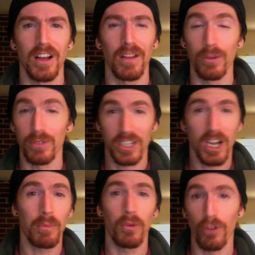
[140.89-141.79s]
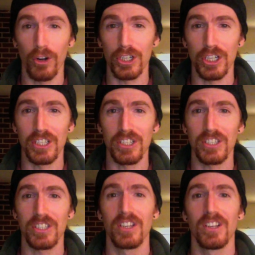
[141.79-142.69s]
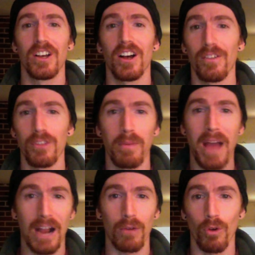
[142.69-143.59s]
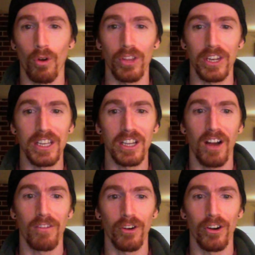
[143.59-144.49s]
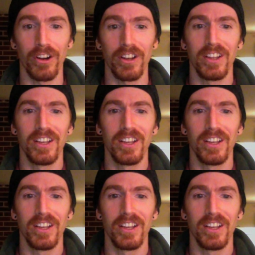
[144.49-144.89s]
There was a couple versions of the back roll that he covered,